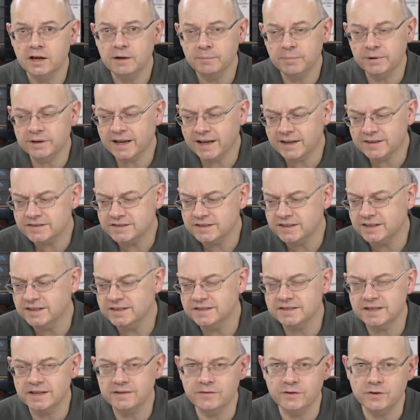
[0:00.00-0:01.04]
But as it
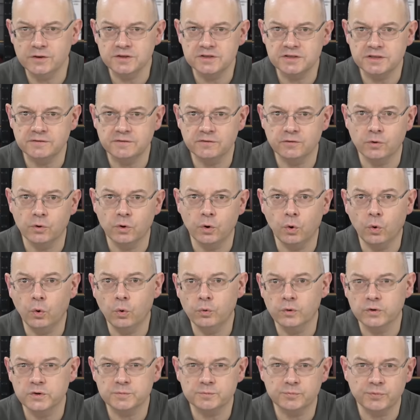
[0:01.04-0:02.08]
is, they've used it for
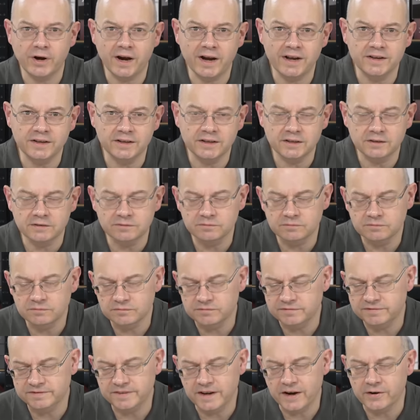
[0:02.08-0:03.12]
Aorus branding, and
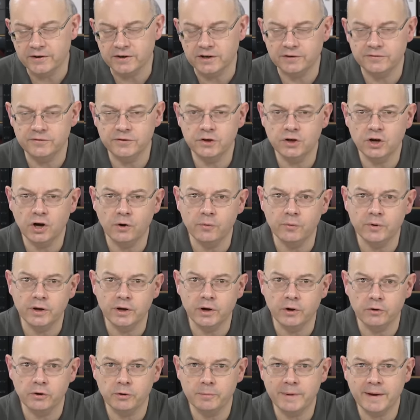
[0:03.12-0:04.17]
fair enough, you can't really
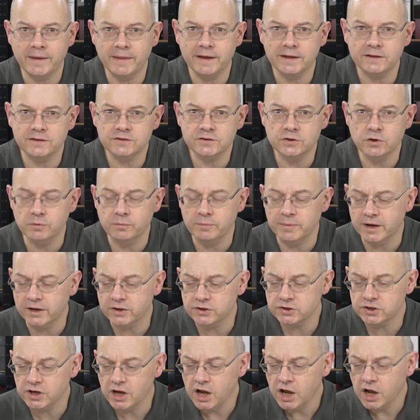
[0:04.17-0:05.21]
argue about that too
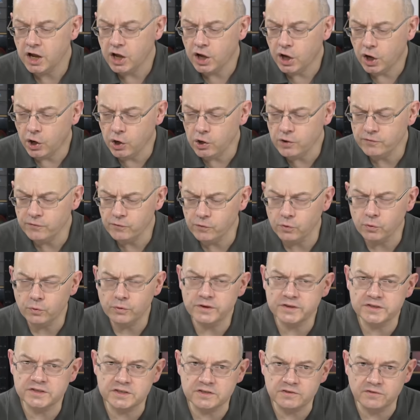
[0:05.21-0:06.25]
much. Overall,
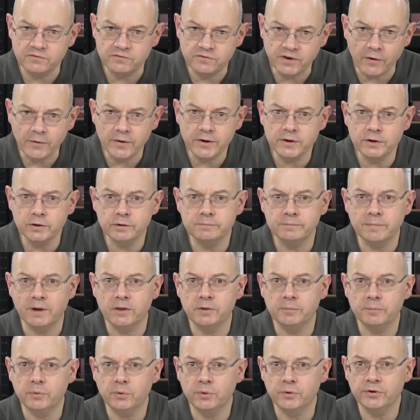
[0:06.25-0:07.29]
this is a very good
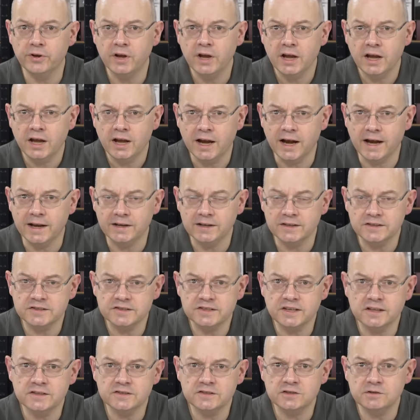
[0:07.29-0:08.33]
motherboard, and it
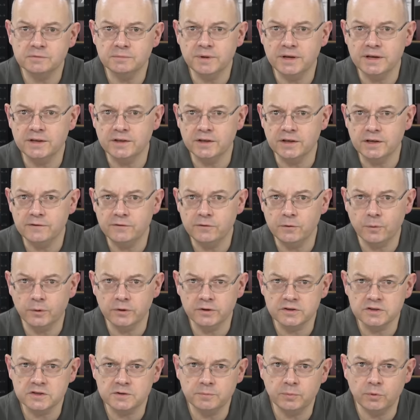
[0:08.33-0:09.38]
says to me that if you want
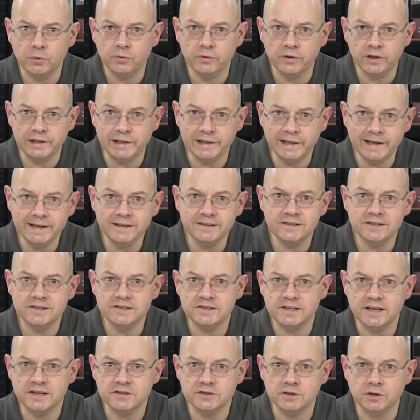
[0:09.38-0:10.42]
to support the
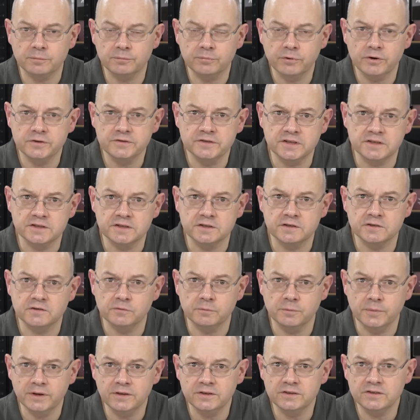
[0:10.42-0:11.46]
latest desktop processors
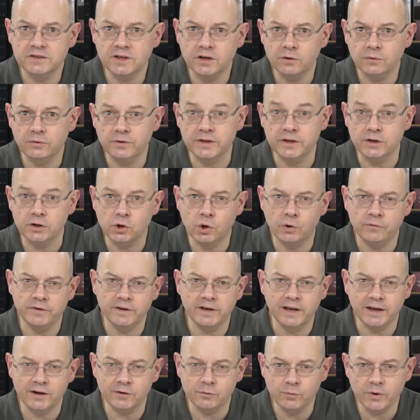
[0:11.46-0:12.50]
from Intel, the Coffee
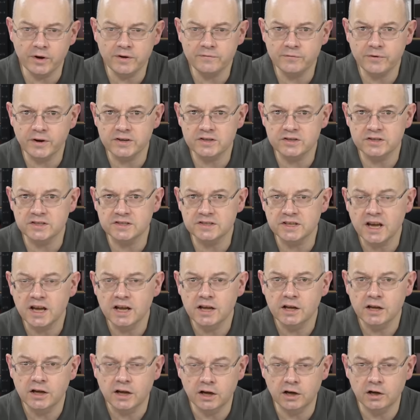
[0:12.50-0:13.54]
Lake refreshes,
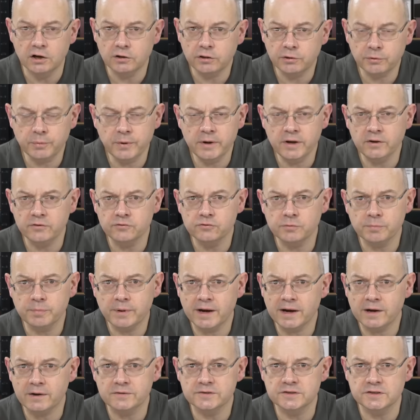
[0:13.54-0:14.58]
uh, three hundred
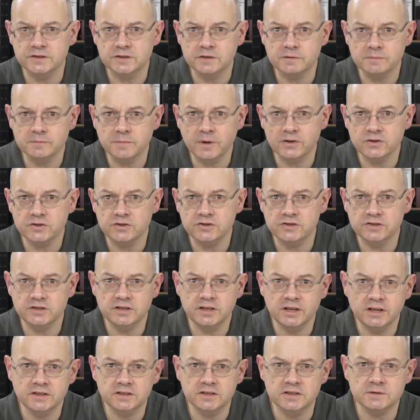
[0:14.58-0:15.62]
pounds is as much as you
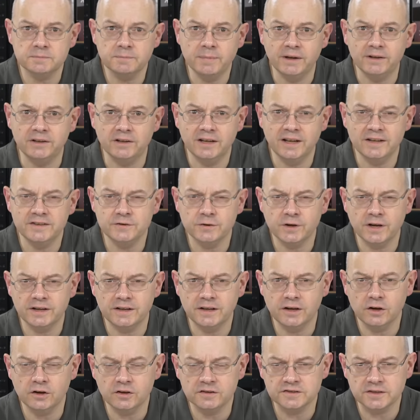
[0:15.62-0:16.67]
need to spend unless you're
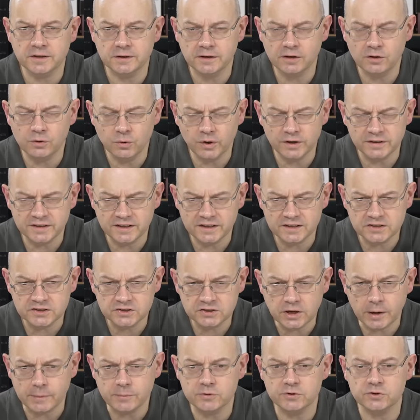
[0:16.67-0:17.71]
getting something quite
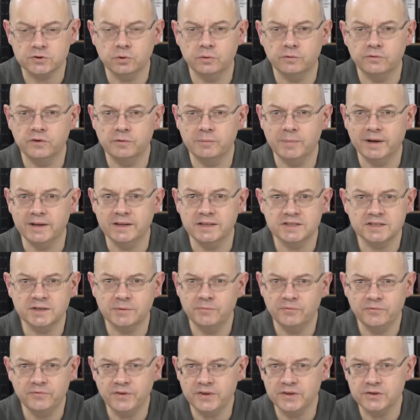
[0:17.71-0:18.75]
exceptional for your money,
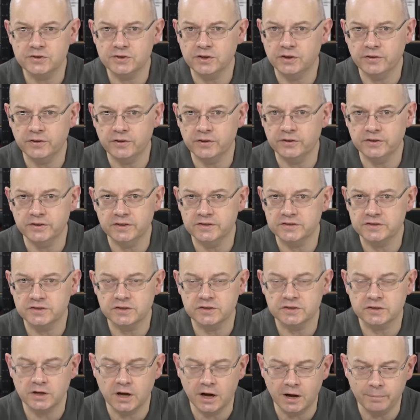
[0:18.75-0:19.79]
some feature that is
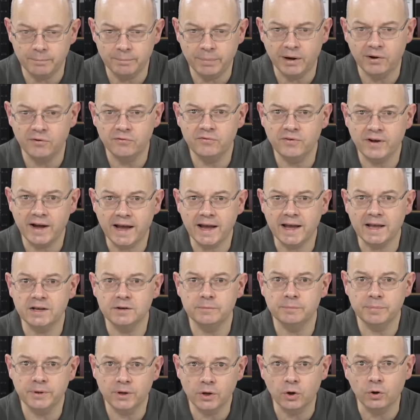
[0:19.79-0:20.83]
just above
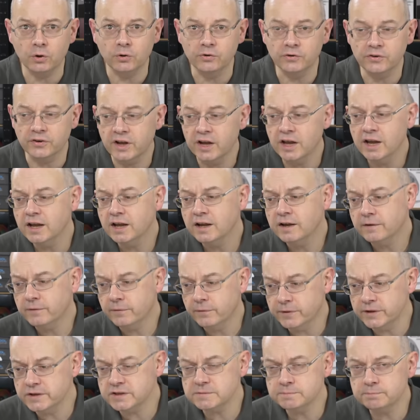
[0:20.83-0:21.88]
and beyond.
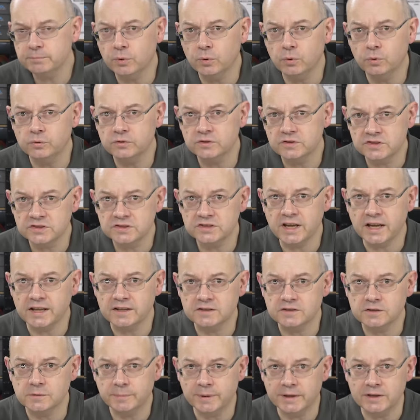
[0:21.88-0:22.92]
This board
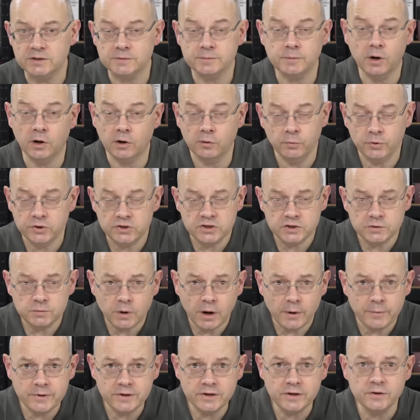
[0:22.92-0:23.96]
sets a benchmark, which is
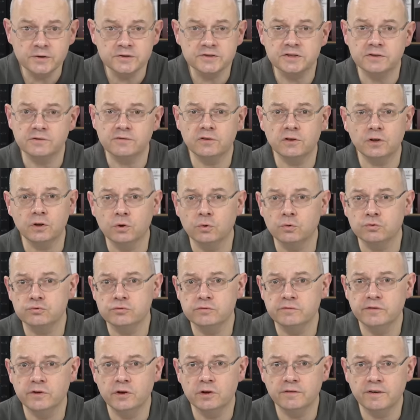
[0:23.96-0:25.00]
why we used it for the launch
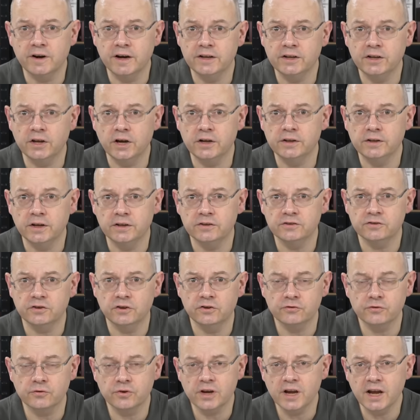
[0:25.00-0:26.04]
review of i nine ninety-nine
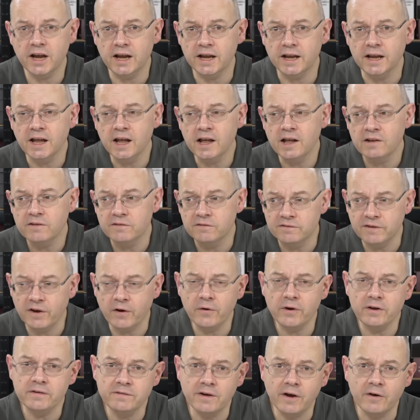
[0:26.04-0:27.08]
hundred K.
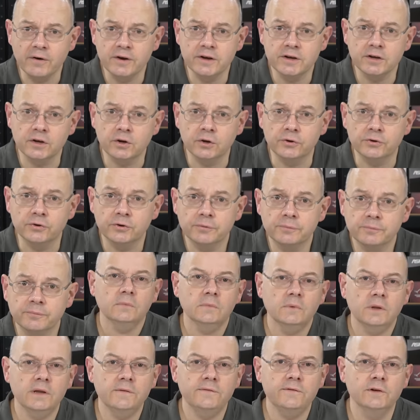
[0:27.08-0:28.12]
Very, very good.
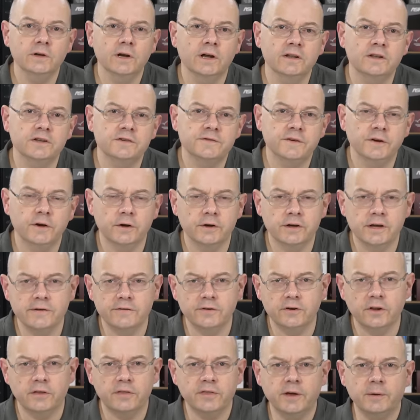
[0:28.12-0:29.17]
If you like this video, give
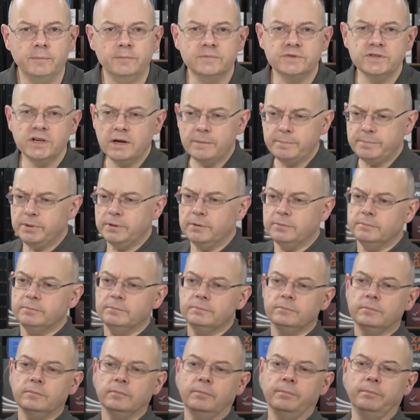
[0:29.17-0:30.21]
it a thumbs up.
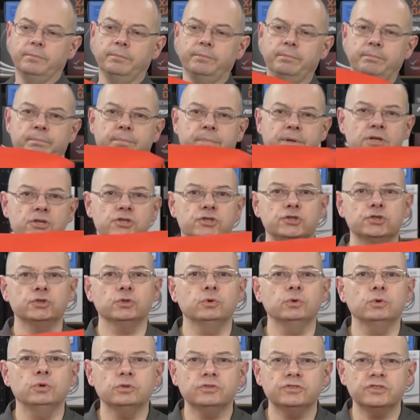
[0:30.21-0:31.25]
Be
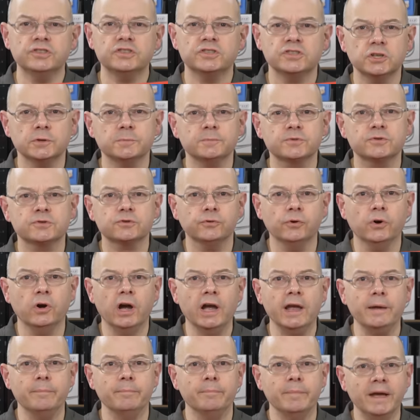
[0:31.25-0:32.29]
sure to
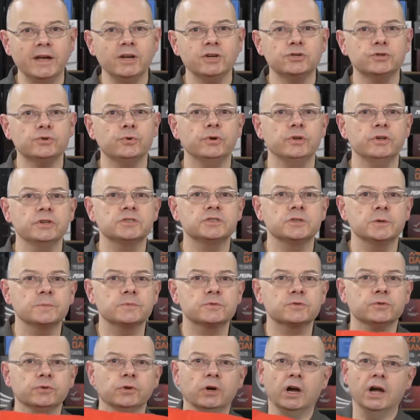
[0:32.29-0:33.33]
subscribe. Make sure you
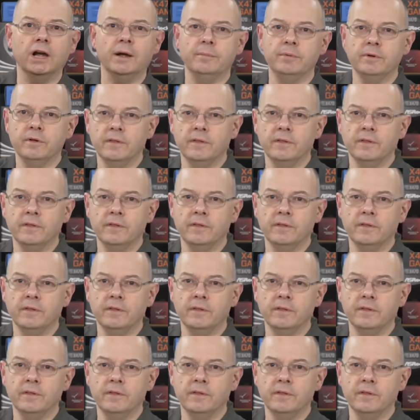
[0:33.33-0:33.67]
subscribe.